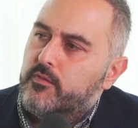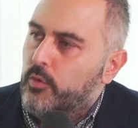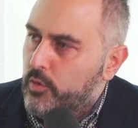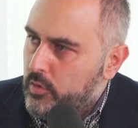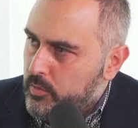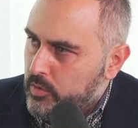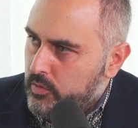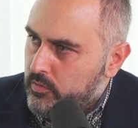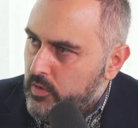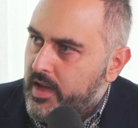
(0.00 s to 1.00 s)

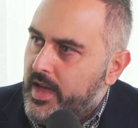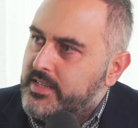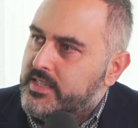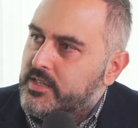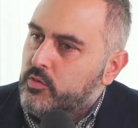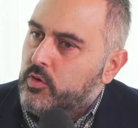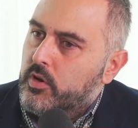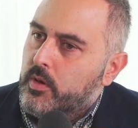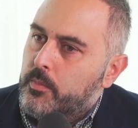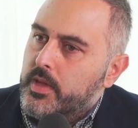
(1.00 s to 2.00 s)
affordable, right? It's still
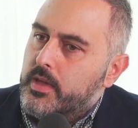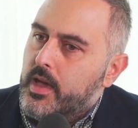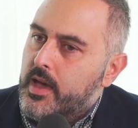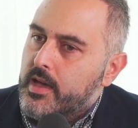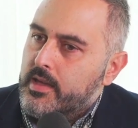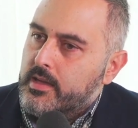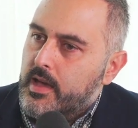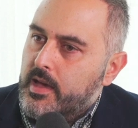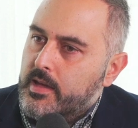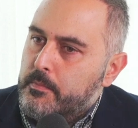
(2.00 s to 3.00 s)
gonna be
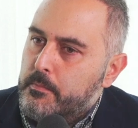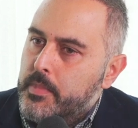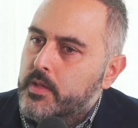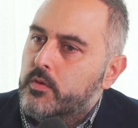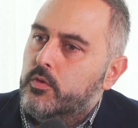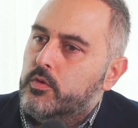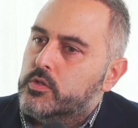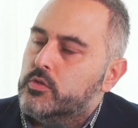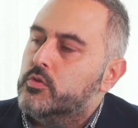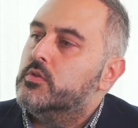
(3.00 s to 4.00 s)
a middle
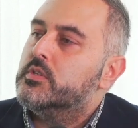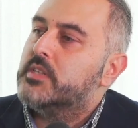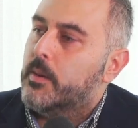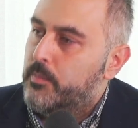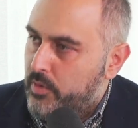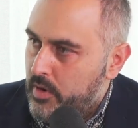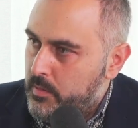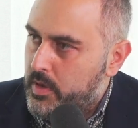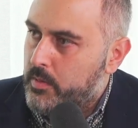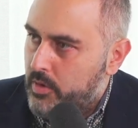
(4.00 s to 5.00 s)
to sub
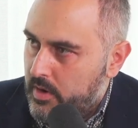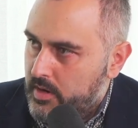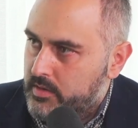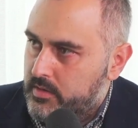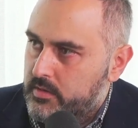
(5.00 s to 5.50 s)
premium product.